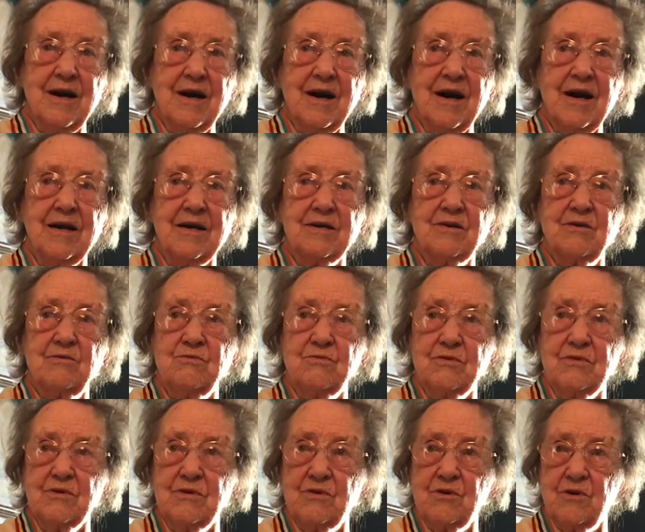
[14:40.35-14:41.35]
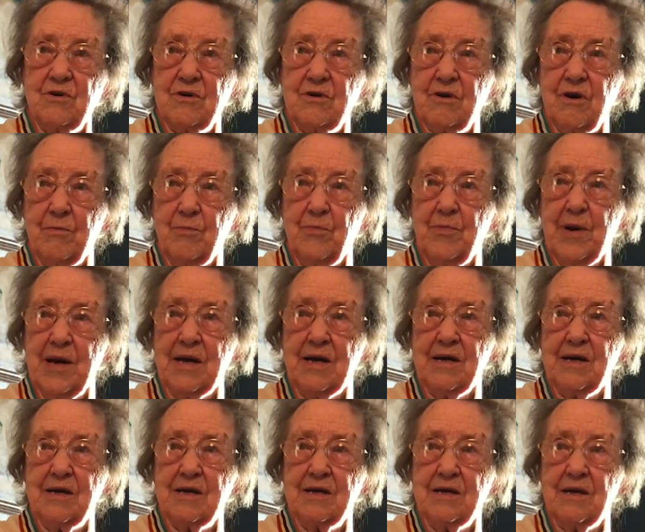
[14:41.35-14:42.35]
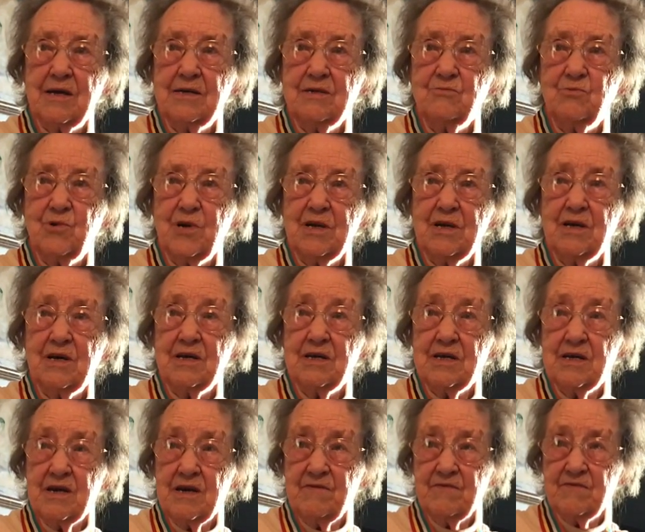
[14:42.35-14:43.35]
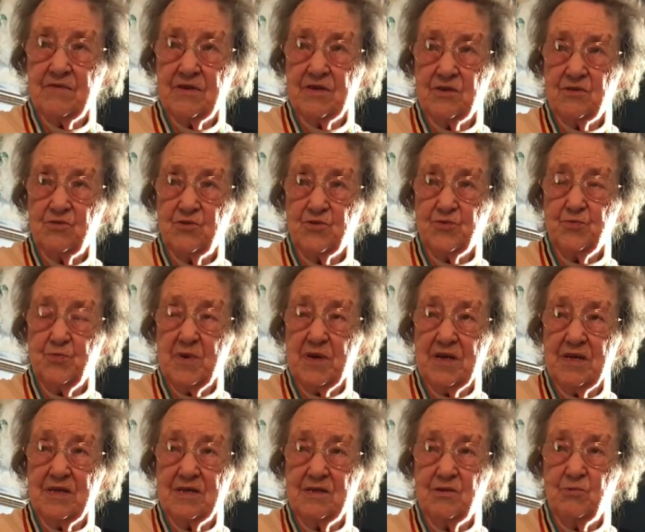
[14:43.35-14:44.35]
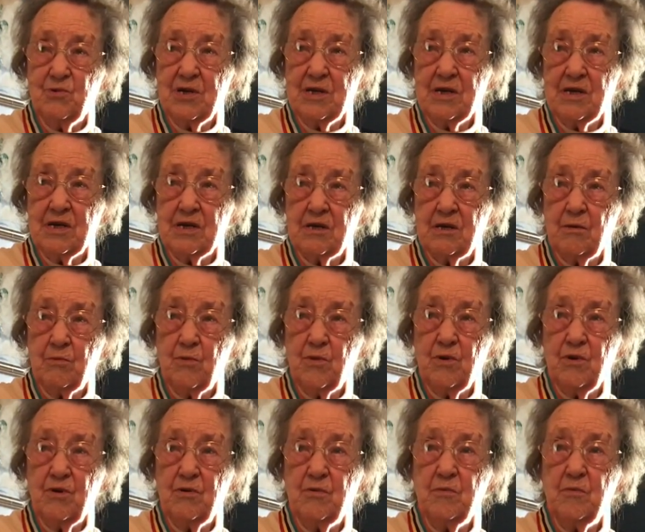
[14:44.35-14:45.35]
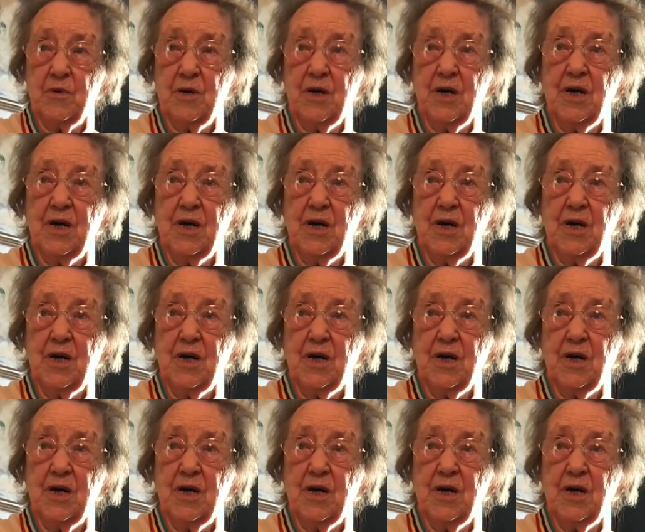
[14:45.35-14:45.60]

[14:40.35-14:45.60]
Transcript: I could come back when I had got married, when I came home.